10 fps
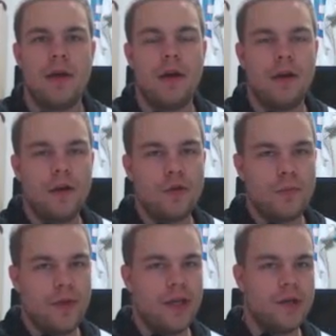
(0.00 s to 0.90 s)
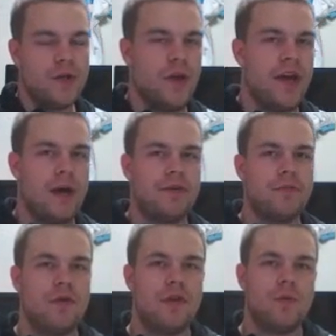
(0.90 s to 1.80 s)
Another big issue that I had with the
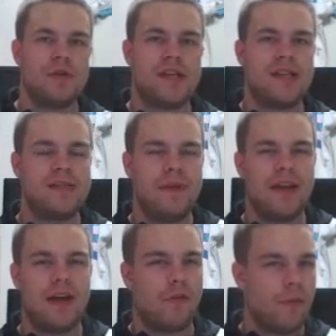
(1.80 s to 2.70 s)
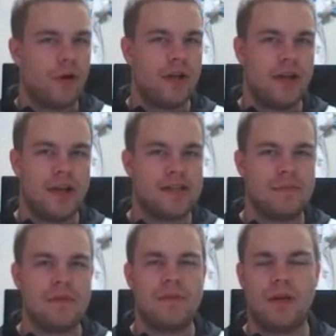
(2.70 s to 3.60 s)
movie was that it seemed like everybody in it
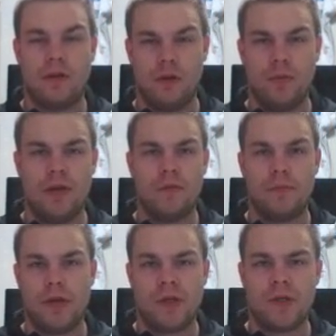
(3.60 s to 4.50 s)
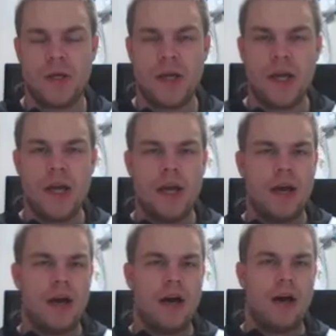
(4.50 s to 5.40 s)
seemed to be a little bit of a bitch.
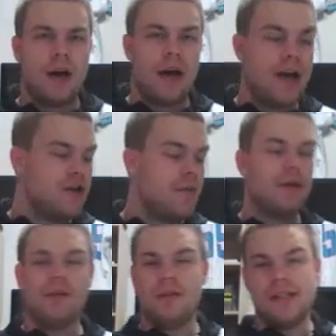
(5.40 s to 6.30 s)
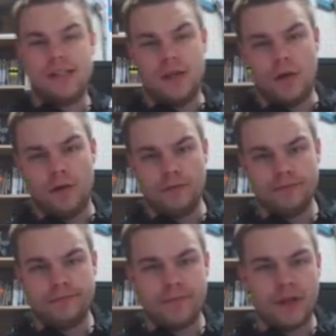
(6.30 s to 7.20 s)
I actually made a list here
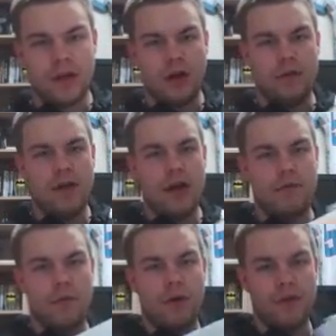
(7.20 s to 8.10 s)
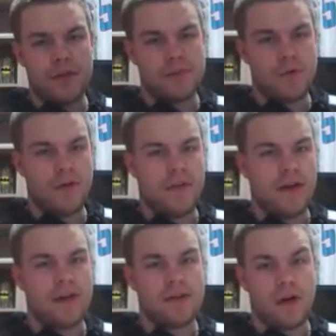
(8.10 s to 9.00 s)
of everyone in this movie that
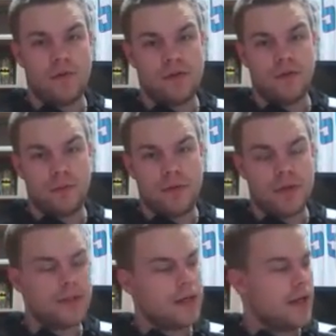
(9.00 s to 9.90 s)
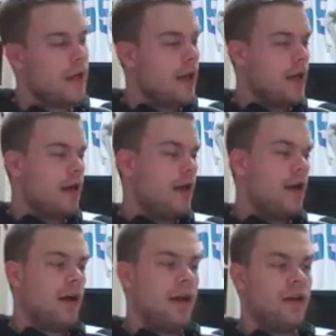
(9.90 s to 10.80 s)
I thought was a little bitch.
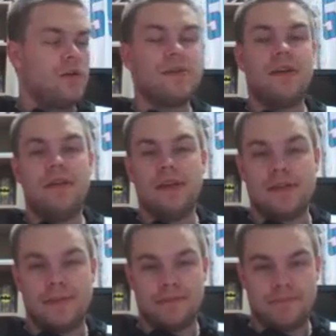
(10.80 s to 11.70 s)
And it goes like this.